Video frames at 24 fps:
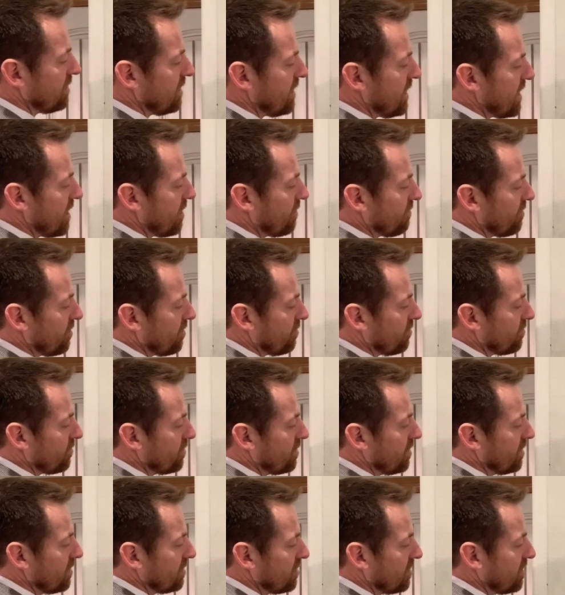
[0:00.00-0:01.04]
arrow
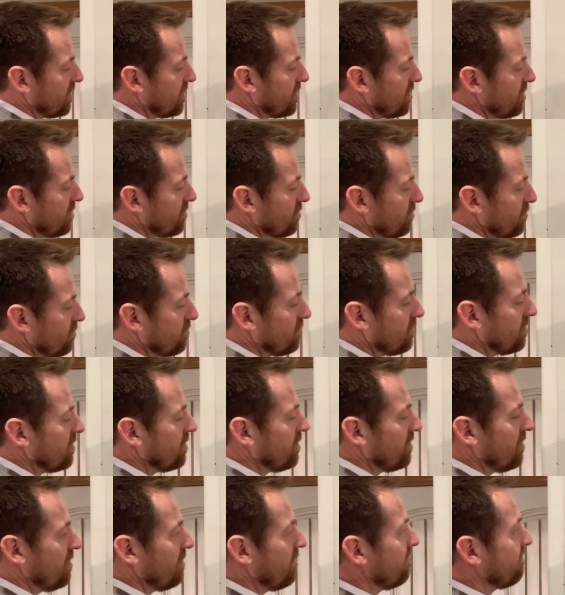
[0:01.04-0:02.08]
Q
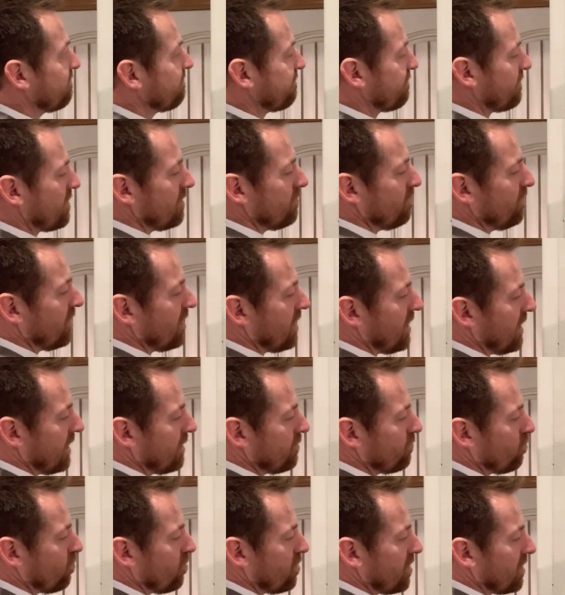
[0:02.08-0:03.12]
from
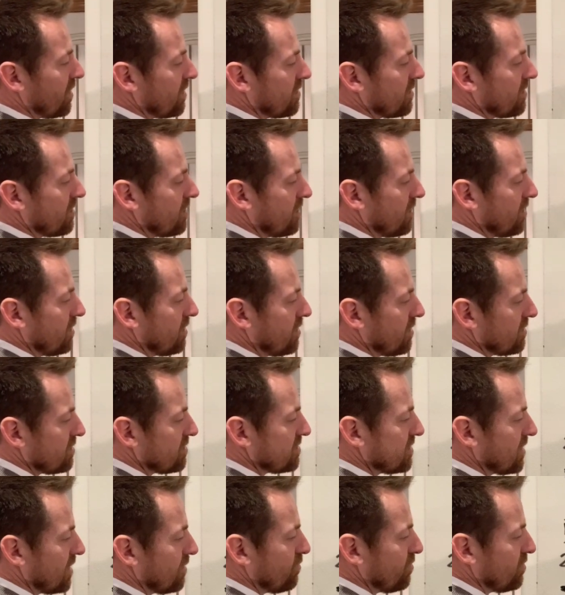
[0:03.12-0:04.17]
line 1
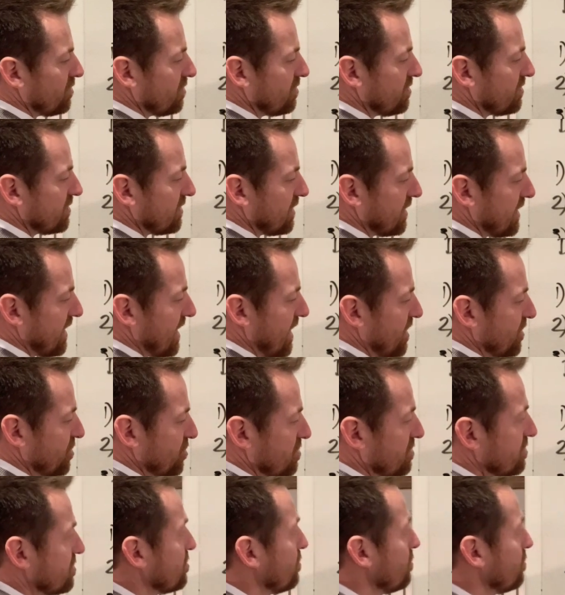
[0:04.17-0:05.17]
double negation. So